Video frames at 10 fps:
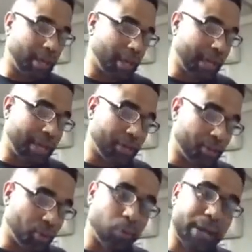and
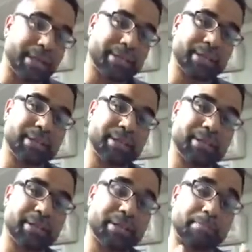direct it
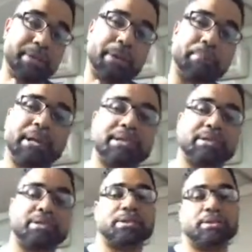to be a
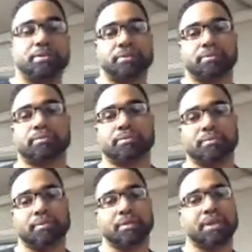blessing to you.
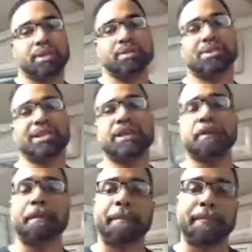You see,
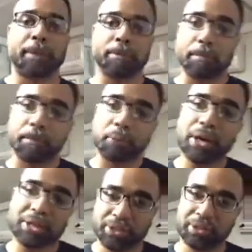
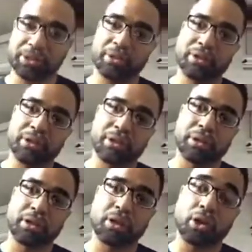pressure
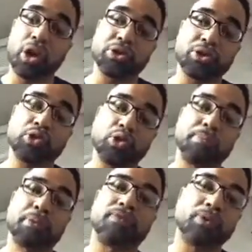causes you to
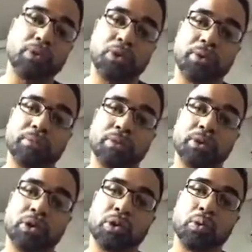perform,
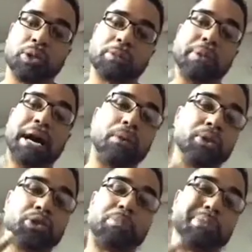which
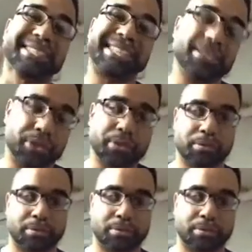powers your potential.